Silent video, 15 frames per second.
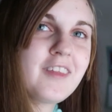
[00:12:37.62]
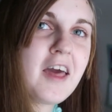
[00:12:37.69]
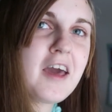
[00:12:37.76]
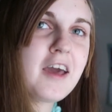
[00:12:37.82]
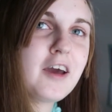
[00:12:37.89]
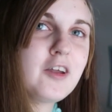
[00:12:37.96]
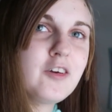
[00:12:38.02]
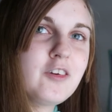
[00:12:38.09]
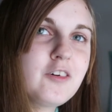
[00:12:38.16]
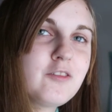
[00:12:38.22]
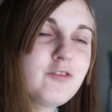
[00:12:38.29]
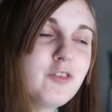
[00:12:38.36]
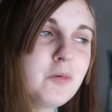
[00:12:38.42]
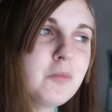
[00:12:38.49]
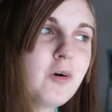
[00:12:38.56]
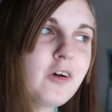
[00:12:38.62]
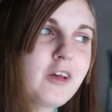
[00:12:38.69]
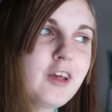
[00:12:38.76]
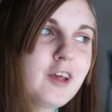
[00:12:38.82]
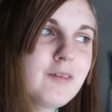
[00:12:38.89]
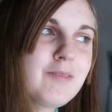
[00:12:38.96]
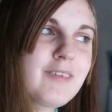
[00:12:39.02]
and football
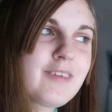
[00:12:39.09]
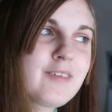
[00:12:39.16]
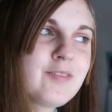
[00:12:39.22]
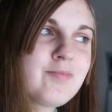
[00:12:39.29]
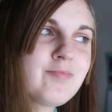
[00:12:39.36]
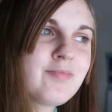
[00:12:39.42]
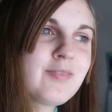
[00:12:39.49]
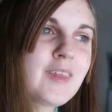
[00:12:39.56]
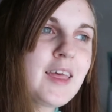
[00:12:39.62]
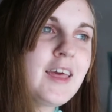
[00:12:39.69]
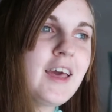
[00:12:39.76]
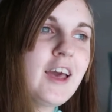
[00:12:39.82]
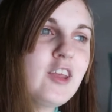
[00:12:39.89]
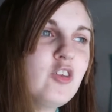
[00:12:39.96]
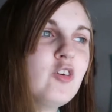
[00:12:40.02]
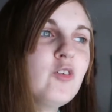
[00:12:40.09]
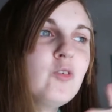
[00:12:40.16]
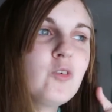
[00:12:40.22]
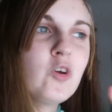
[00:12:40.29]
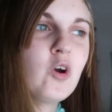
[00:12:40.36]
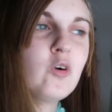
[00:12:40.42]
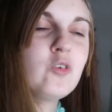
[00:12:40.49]
games, and
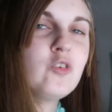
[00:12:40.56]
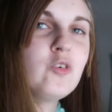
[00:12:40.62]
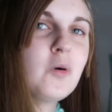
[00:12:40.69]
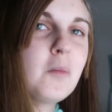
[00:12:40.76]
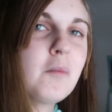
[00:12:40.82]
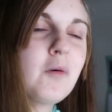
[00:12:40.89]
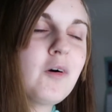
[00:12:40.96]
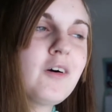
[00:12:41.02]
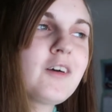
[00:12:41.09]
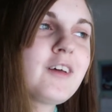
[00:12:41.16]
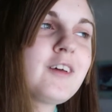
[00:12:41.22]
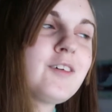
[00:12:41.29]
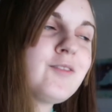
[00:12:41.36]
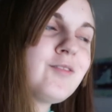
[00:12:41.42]
you go to a book,